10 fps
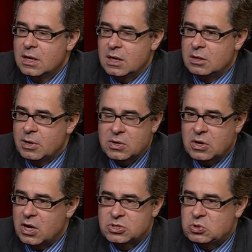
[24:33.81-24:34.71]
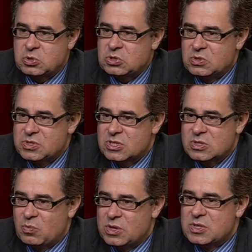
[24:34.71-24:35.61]
And the American constitutional
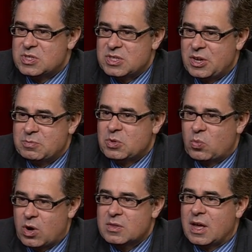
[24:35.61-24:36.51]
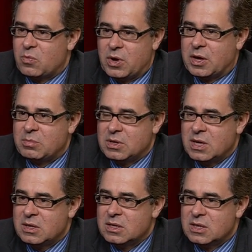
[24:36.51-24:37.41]
system wasn't set up to work that way, but
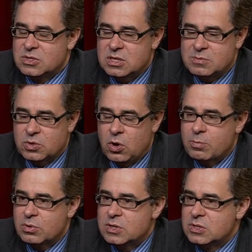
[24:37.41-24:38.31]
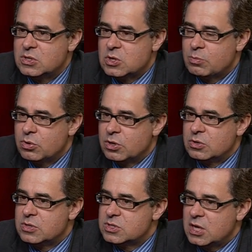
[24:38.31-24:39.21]
yet it seems that all presidents are put
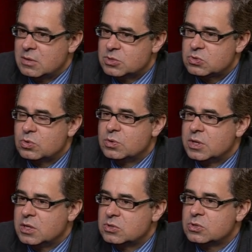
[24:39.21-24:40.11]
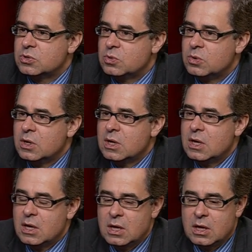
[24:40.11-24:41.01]
under the same scrutiny to
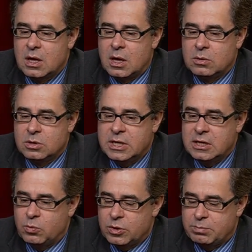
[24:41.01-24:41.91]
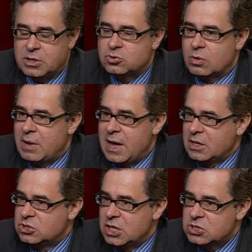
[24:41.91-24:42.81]
uh, lead with big
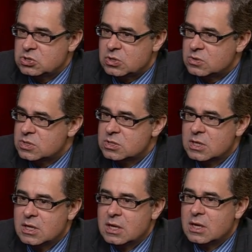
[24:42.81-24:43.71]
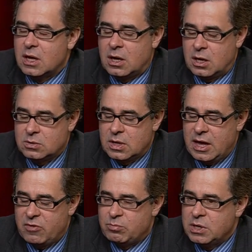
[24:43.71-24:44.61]
dramatic gestures, uh, to
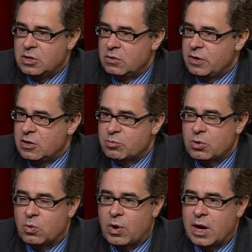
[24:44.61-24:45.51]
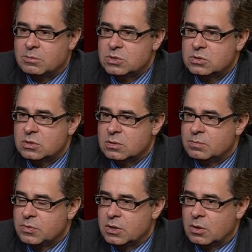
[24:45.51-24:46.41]
have big innovative programs to
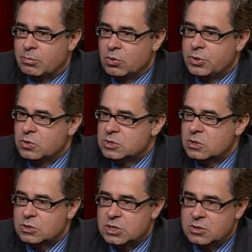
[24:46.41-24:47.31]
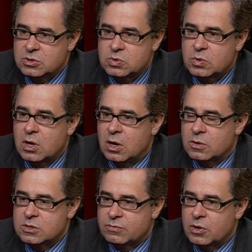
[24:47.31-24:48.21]
you know bulldoze their agendas through
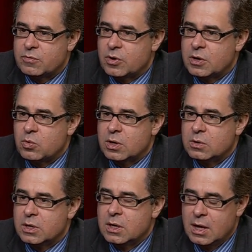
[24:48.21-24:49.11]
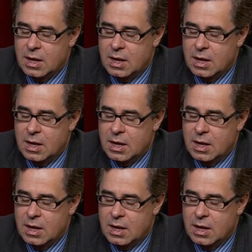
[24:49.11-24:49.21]
Congress very very quickly,